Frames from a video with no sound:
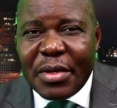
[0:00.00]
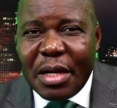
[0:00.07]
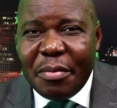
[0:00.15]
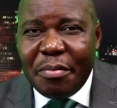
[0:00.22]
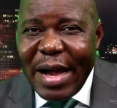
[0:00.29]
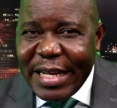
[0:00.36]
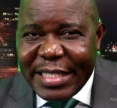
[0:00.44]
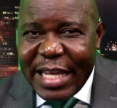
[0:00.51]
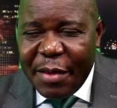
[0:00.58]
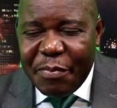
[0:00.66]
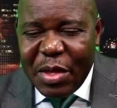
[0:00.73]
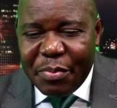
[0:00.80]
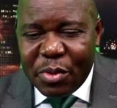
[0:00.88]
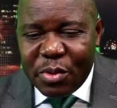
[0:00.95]
My dear
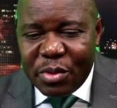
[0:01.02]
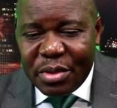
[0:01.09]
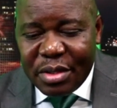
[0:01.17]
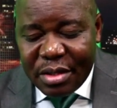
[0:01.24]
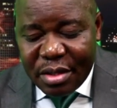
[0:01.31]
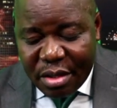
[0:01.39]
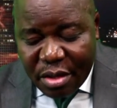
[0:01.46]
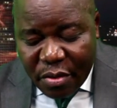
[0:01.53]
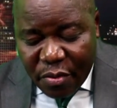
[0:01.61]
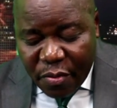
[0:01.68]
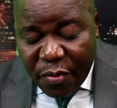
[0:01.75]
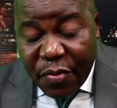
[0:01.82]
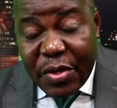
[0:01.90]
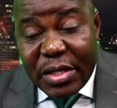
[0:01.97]
people,
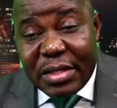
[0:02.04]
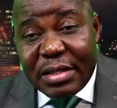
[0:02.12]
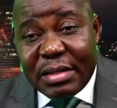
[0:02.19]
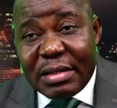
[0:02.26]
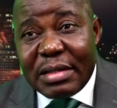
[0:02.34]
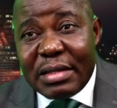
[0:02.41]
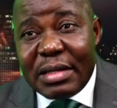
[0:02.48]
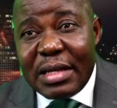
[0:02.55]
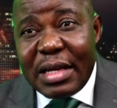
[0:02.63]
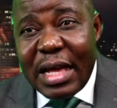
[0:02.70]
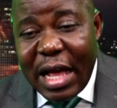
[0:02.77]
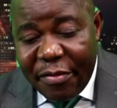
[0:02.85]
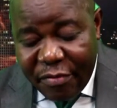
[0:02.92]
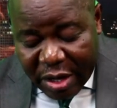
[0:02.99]
these
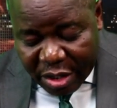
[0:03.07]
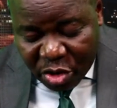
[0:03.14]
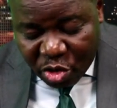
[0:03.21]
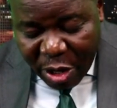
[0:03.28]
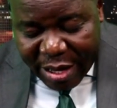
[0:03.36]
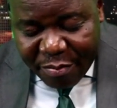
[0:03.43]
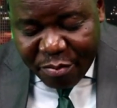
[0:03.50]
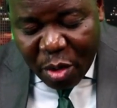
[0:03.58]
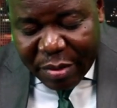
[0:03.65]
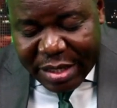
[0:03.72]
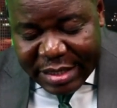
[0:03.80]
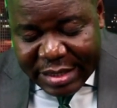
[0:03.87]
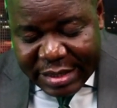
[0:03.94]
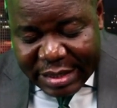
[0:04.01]
are very trying
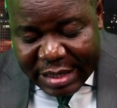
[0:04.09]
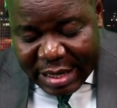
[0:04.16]
moments,